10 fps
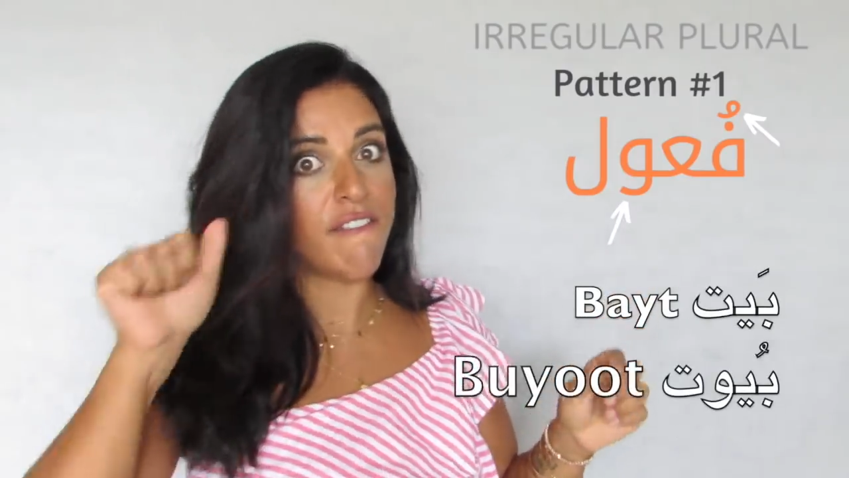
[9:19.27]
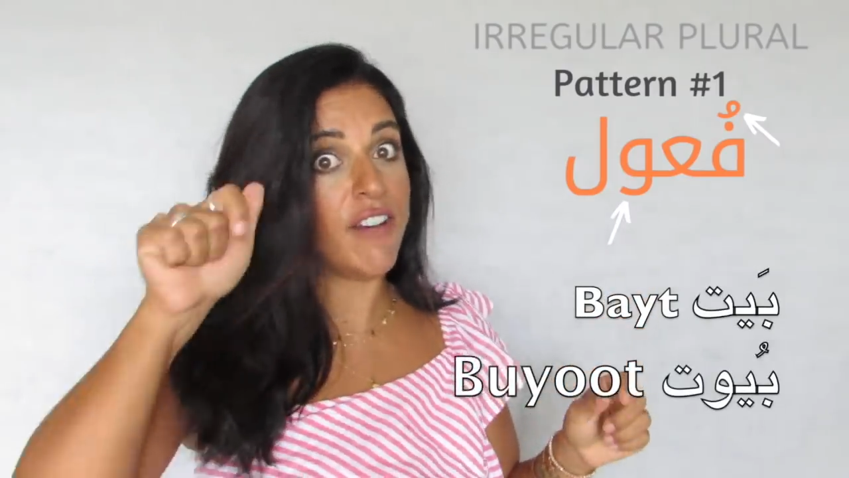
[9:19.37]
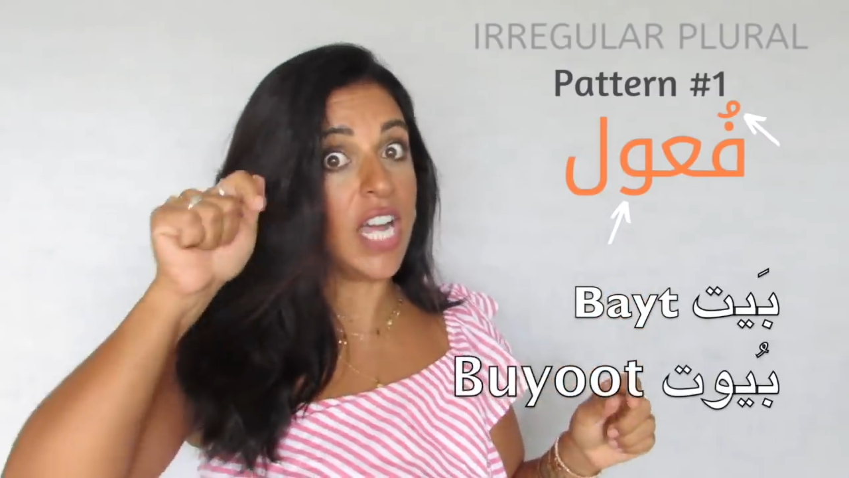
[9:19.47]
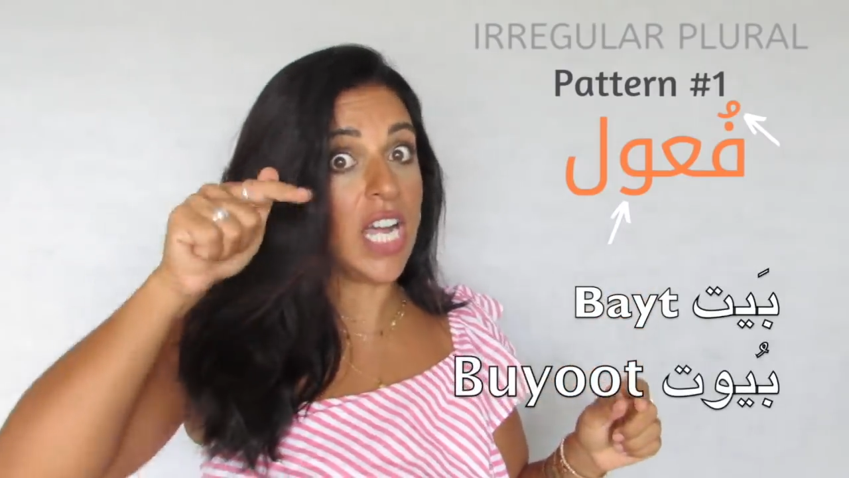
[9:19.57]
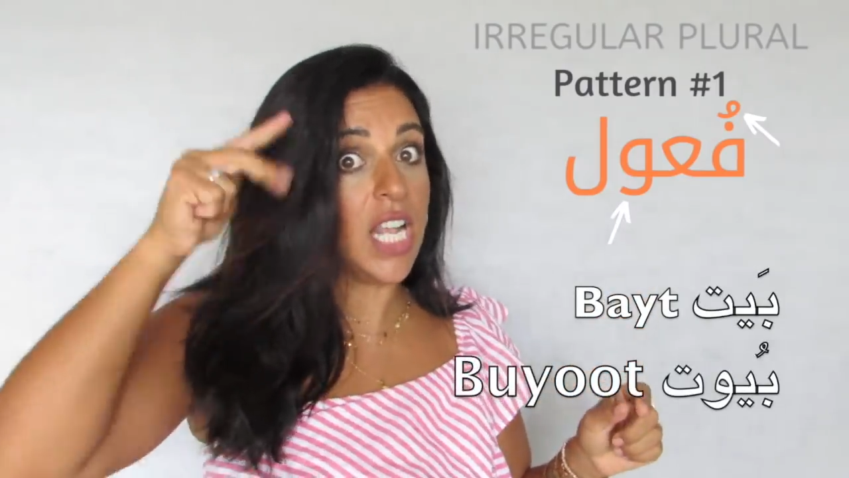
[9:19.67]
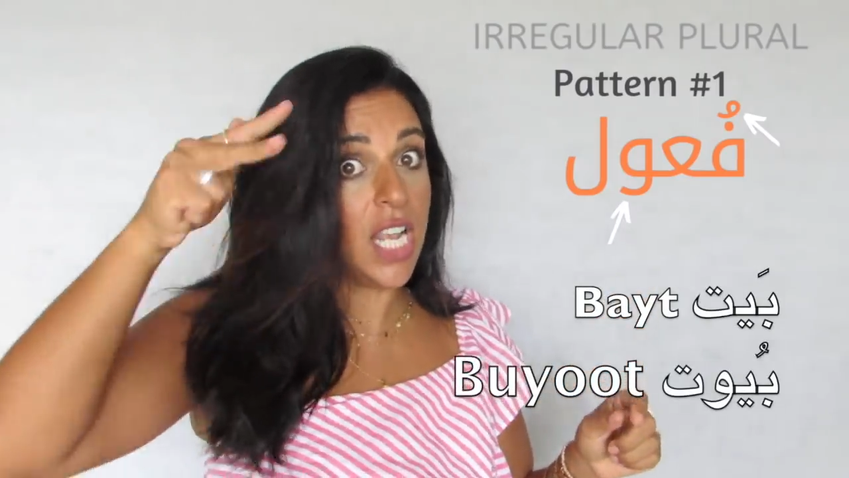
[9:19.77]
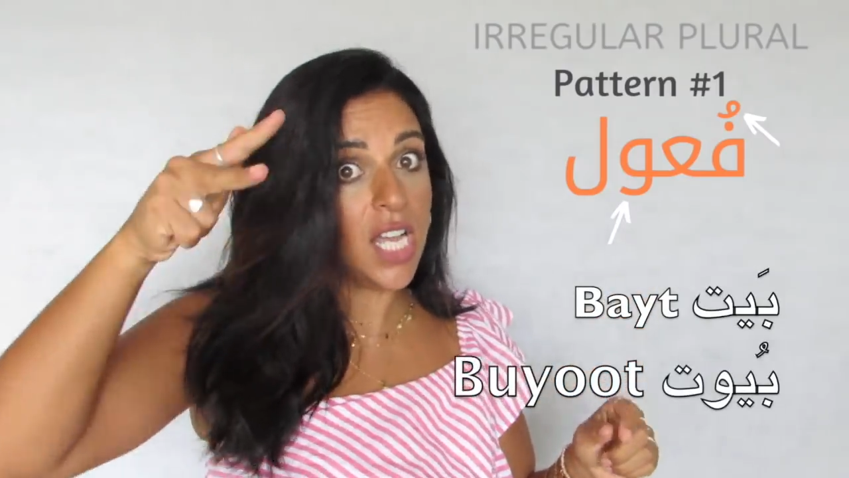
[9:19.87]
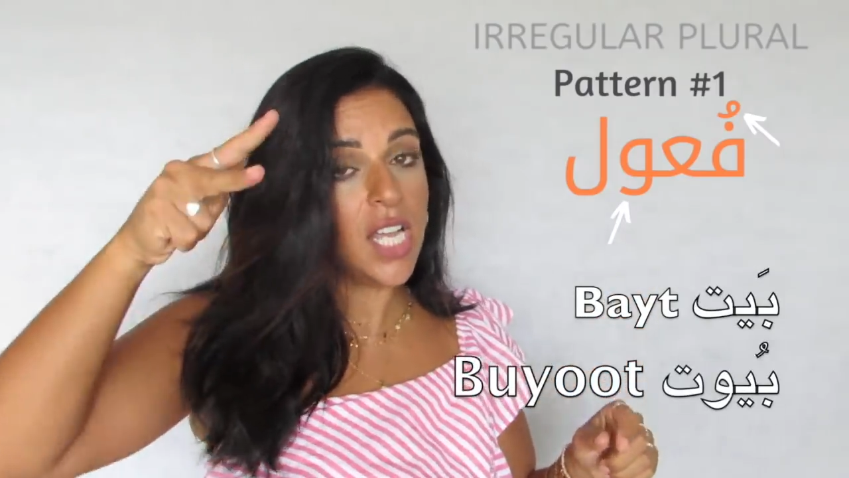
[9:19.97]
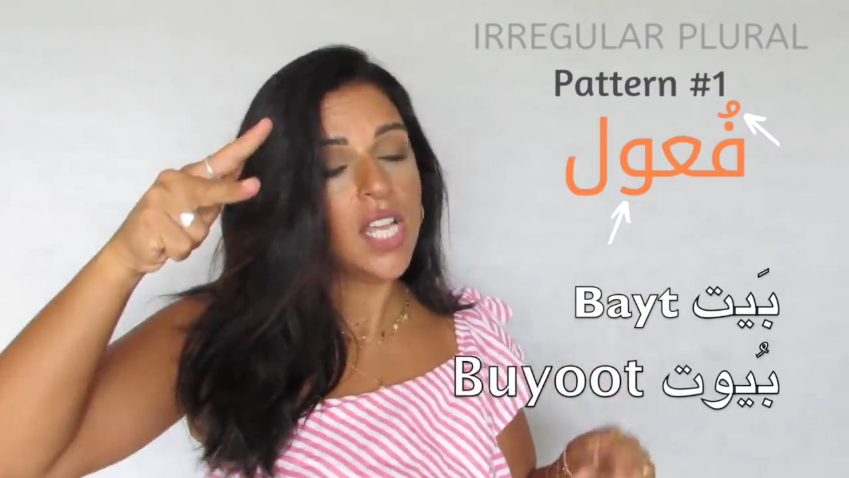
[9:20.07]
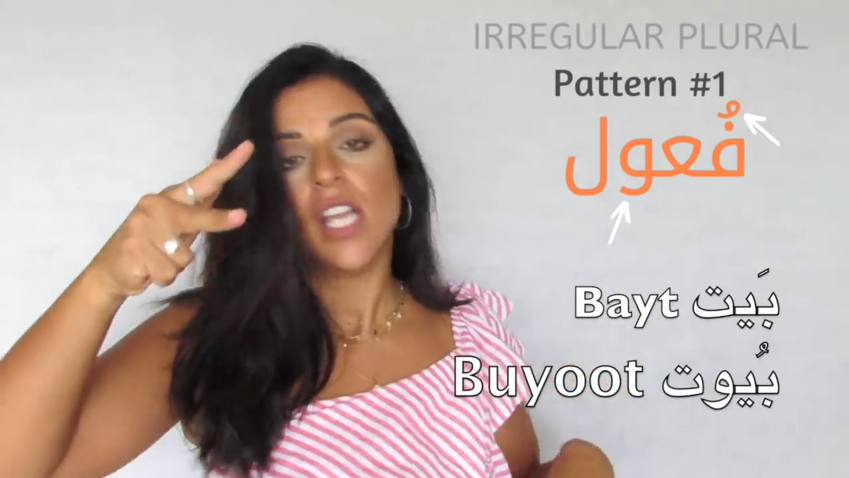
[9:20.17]

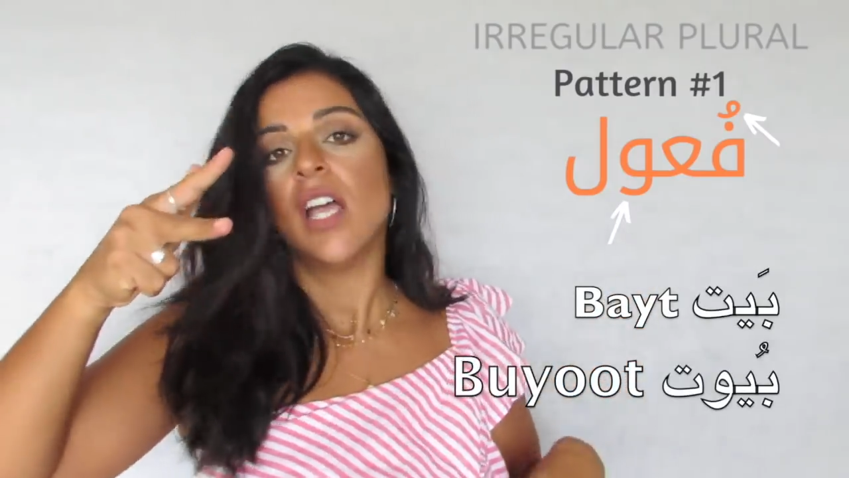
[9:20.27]
fa'ala,